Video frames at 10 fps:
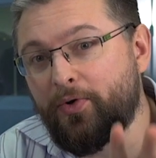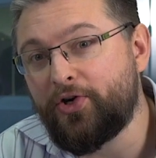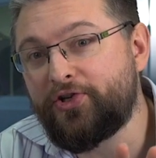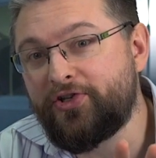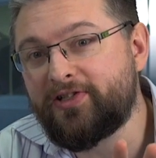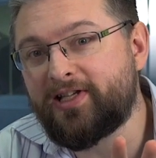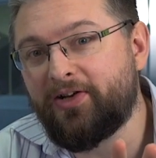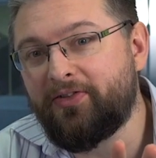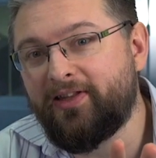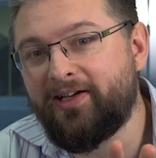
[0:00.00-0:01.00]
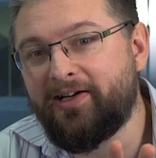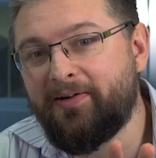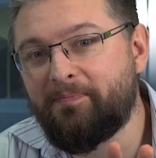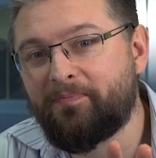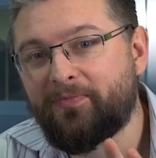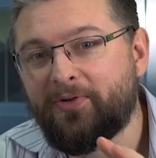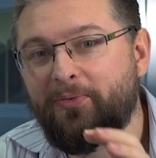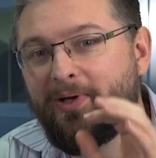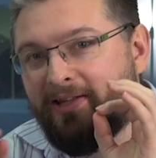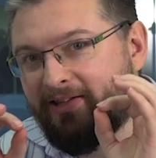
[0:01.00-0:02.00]
versions out there
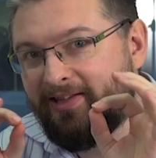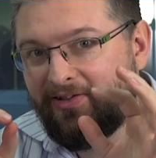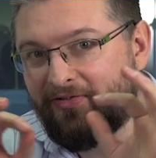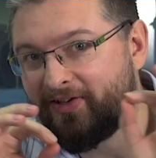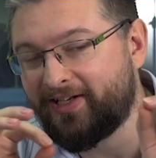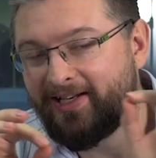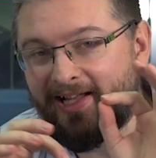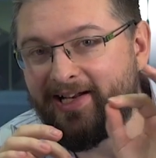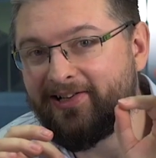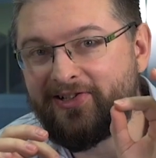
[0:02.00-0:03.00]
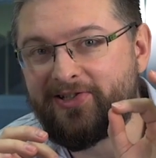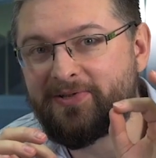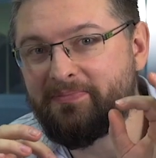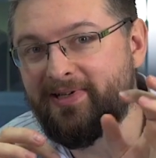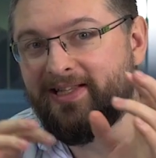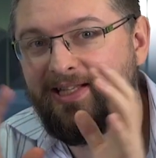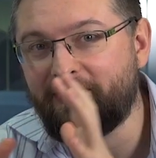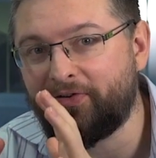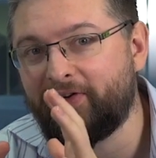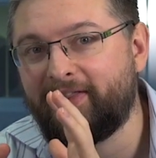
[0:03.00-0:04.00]
where the different letters mean
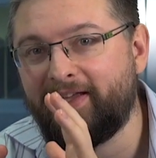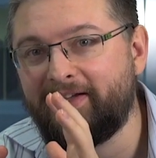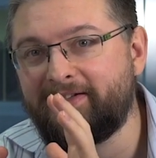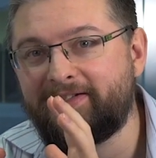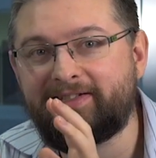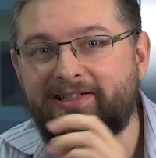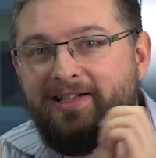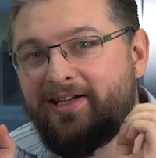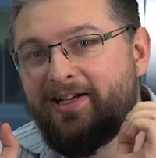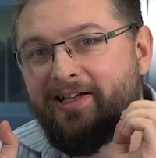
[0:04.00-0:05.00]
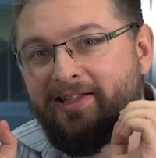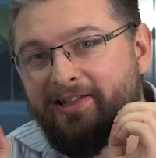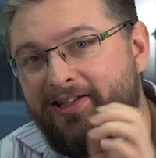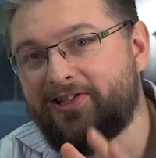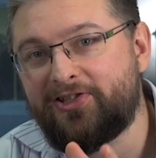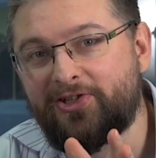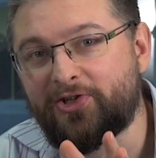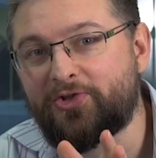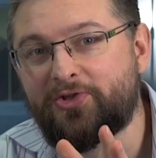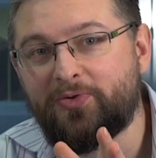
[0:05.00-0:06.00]
different things. This is
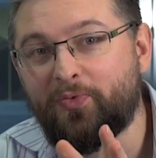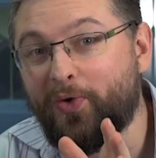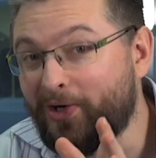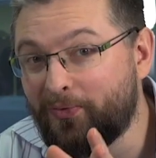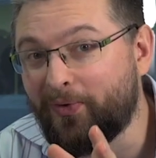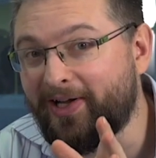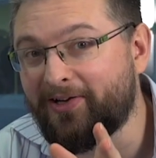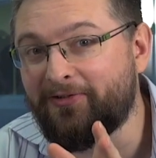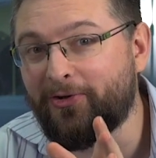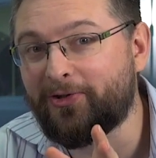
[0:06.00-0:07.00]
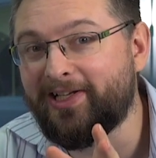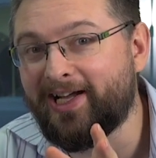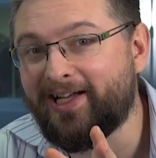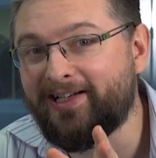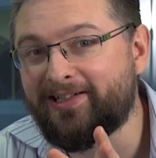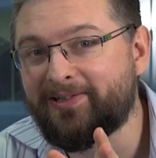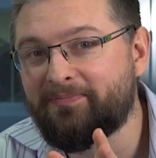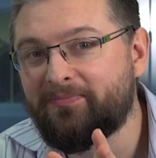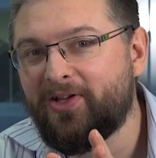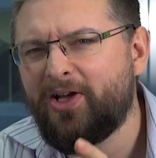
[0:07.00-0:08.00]
just one way of looking at it.
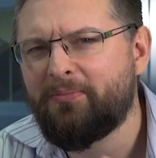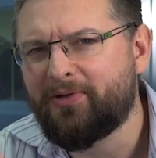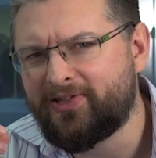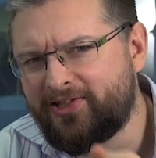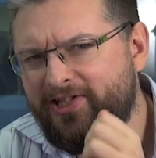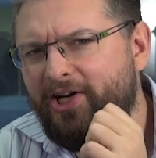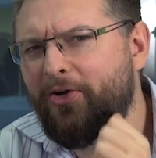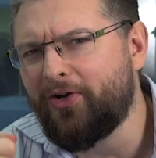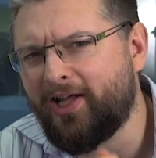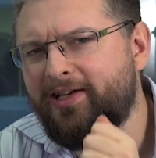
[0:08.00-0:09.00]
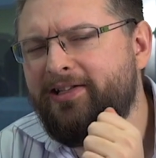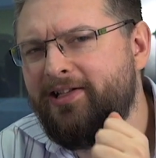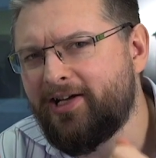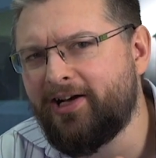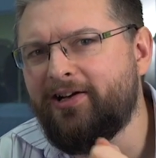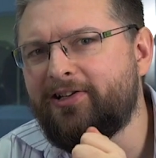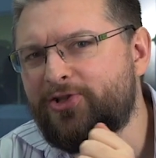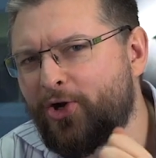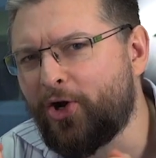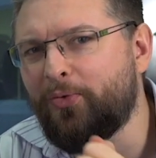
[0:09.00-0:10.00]
But the general idea
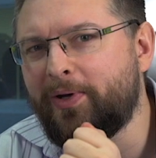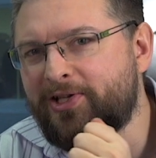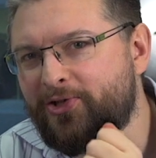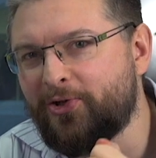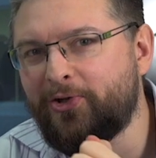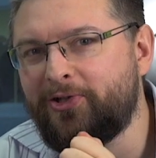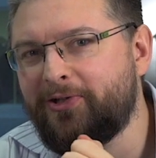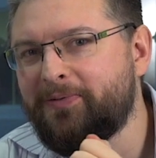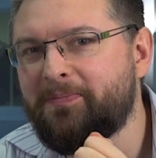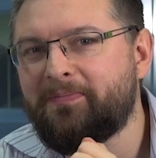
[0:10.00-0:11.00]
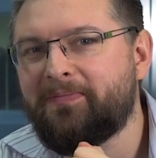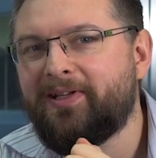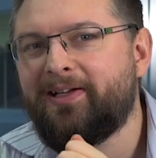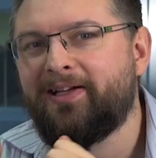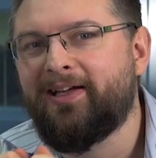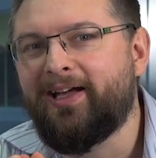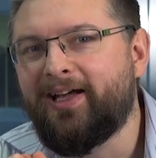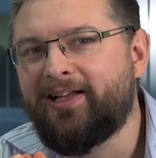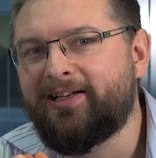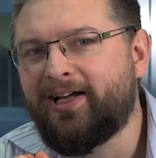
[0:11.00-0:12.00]
is always good,
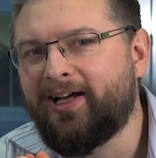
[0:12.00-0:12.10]
and